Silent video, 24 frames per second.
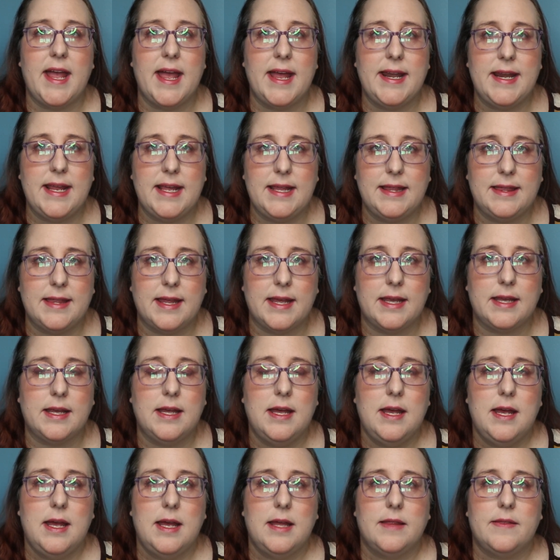Anything
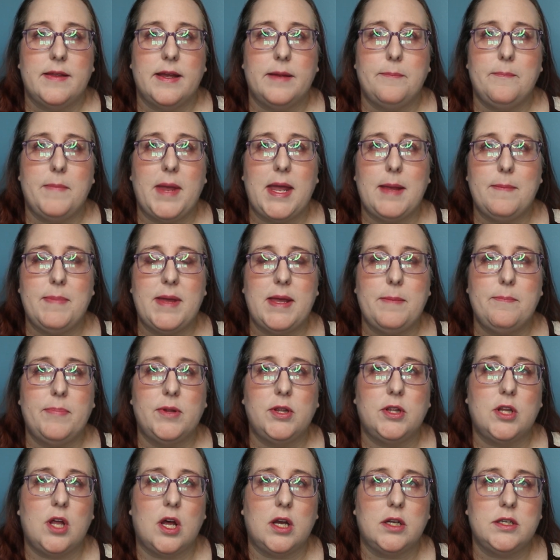that maybe
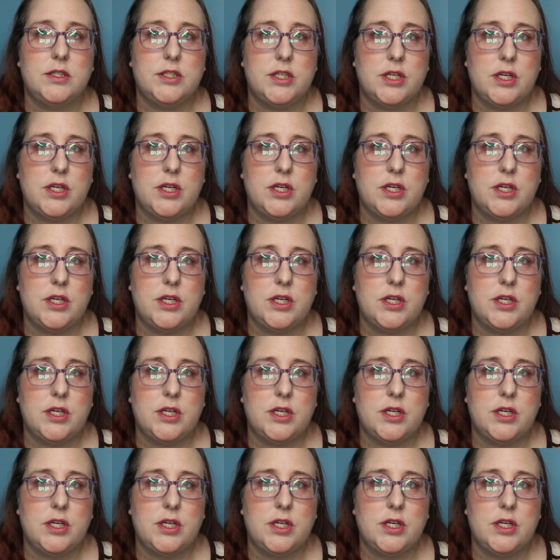belonged